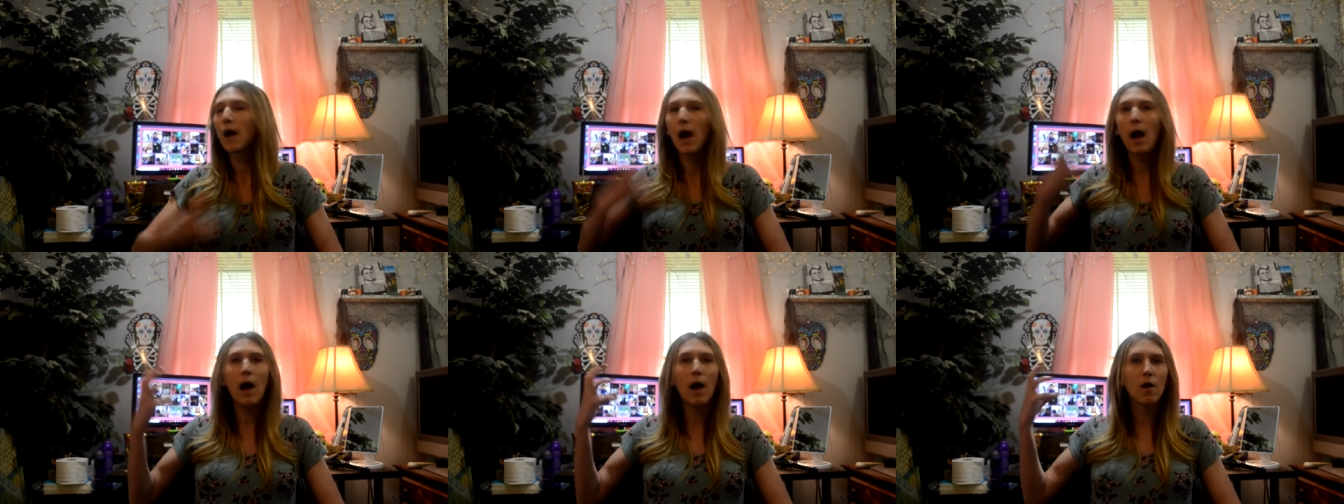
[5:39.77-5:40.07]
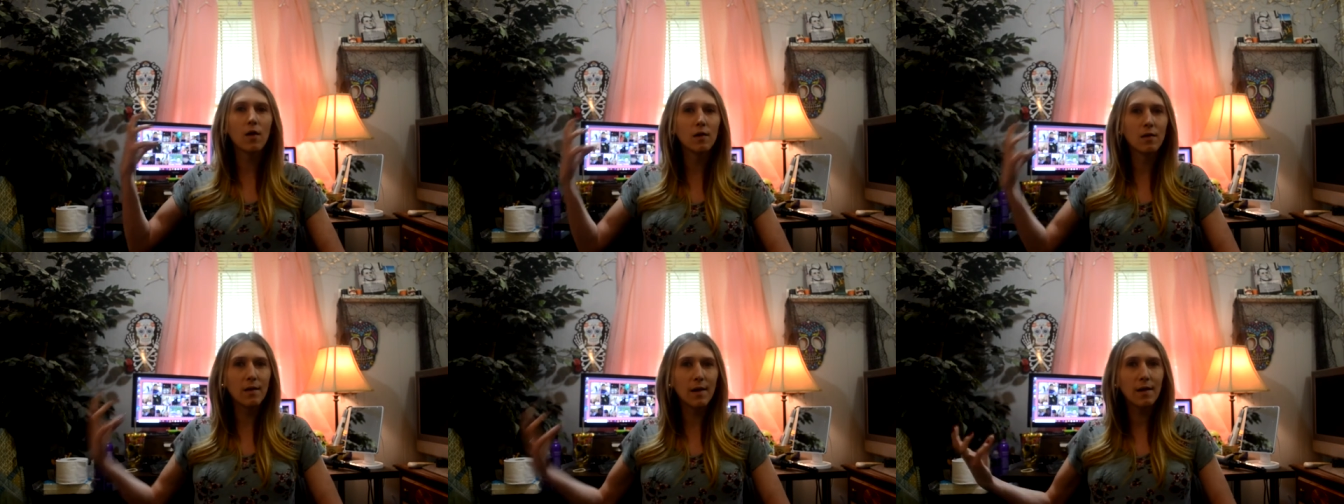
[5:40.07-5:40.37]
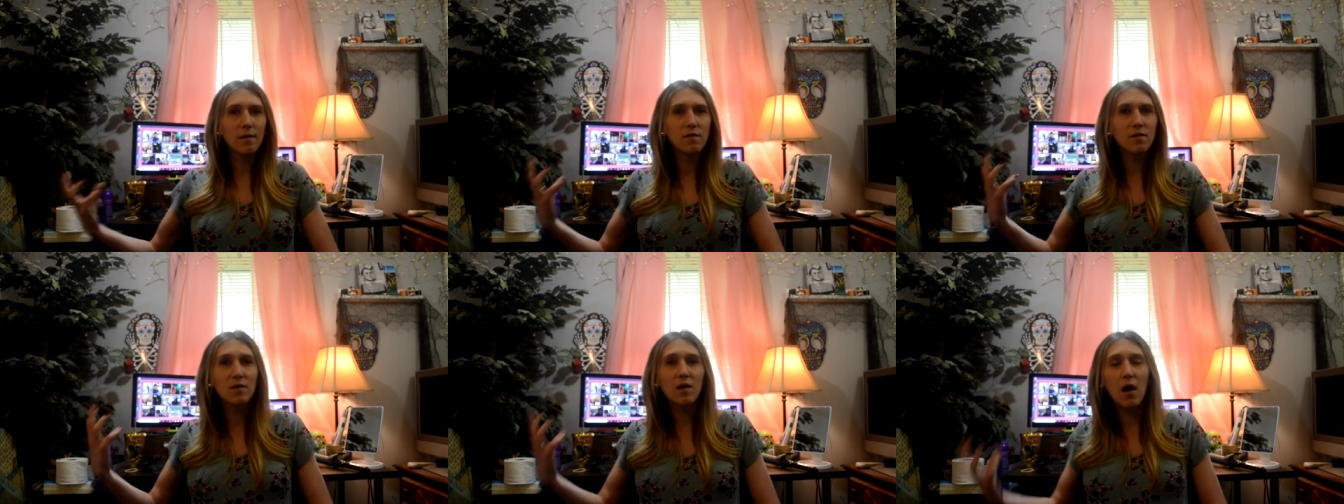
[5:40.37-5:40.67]
our
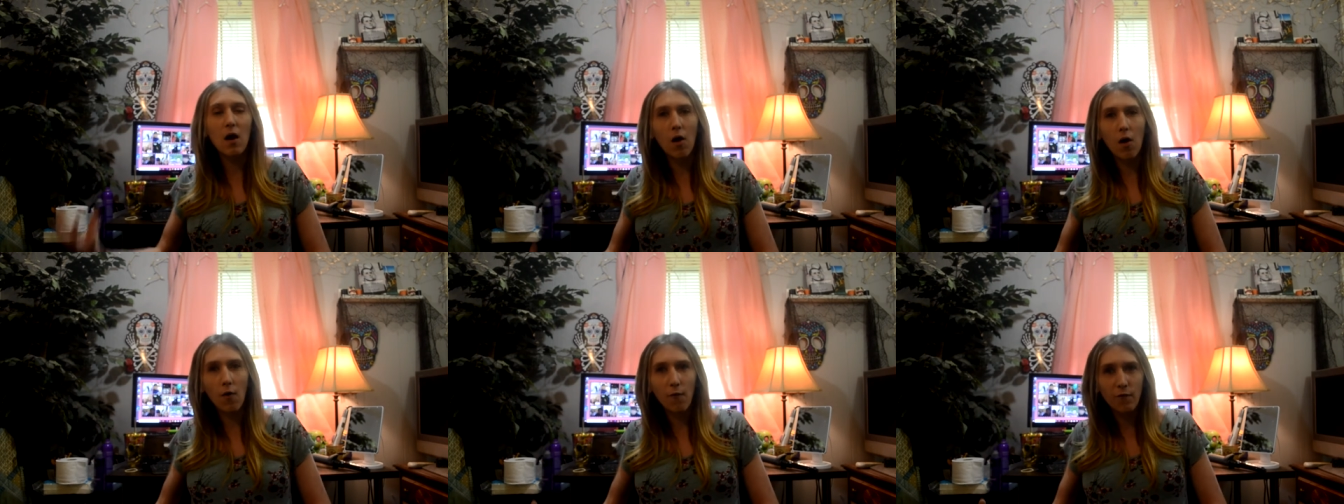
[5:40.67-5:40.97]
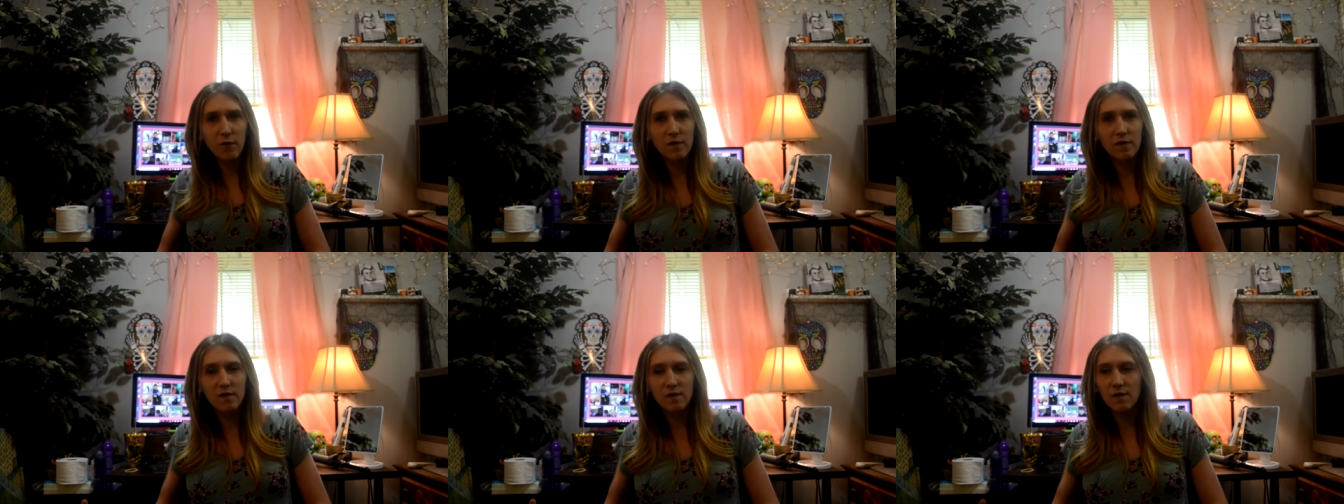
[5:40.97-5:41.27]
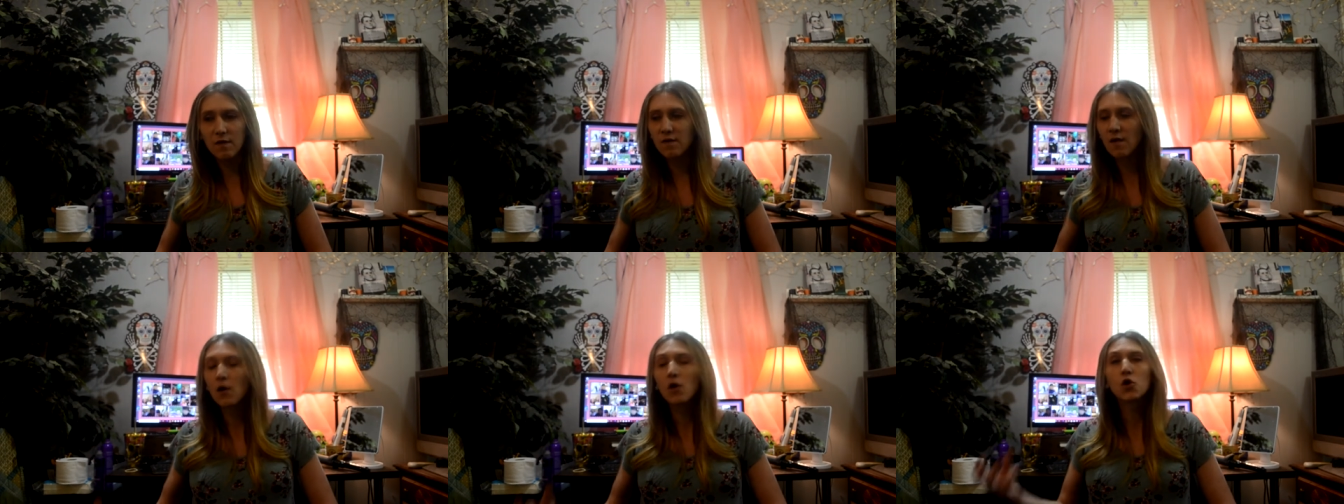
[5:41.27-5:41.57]
elected
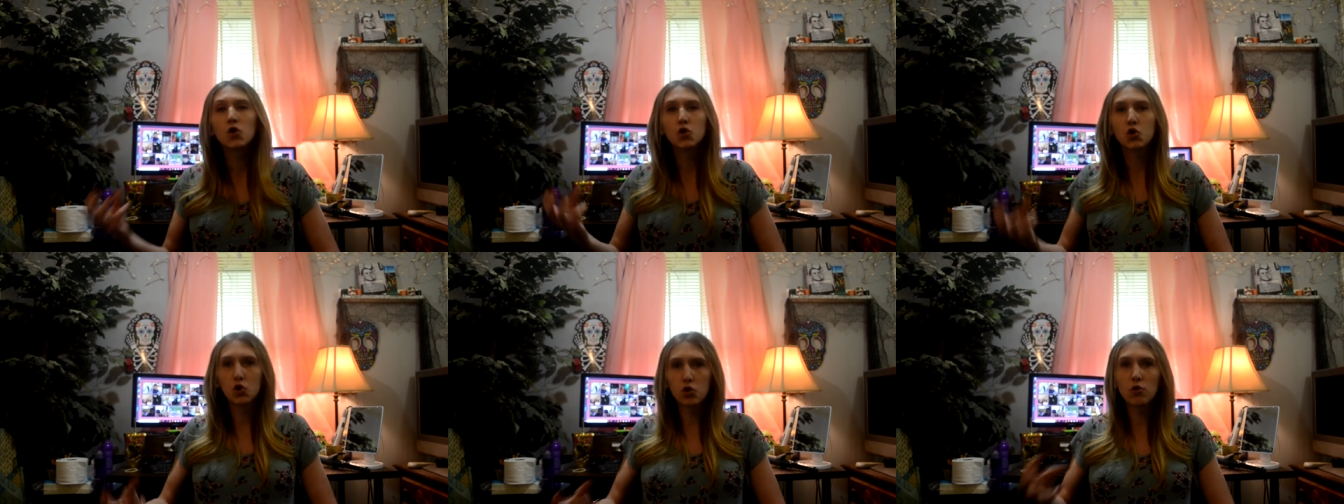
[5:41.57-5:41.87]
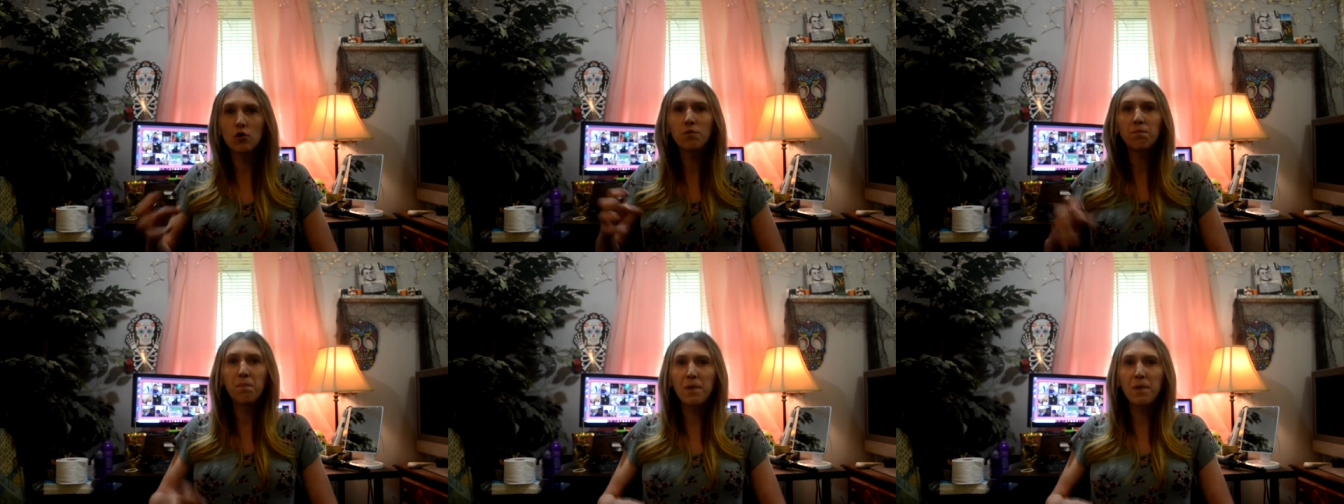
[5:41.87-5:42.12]
offices should